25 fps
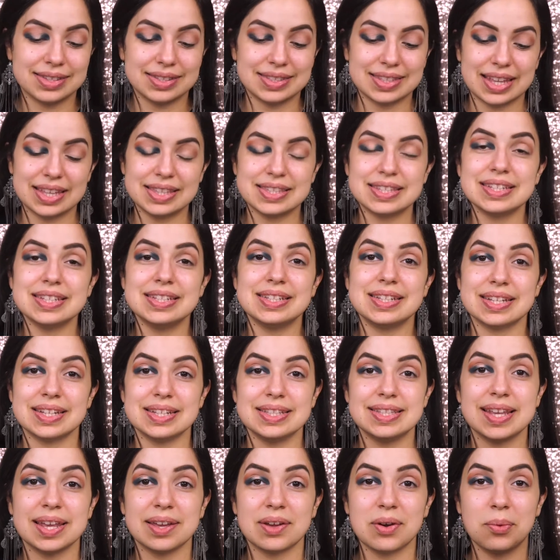since it
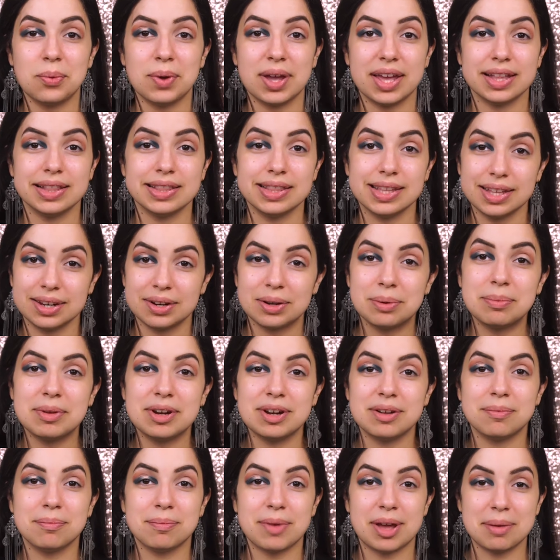did take away a little
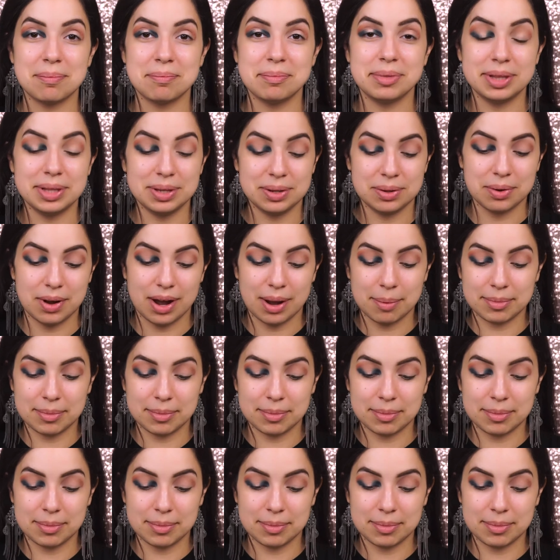bit of my blue,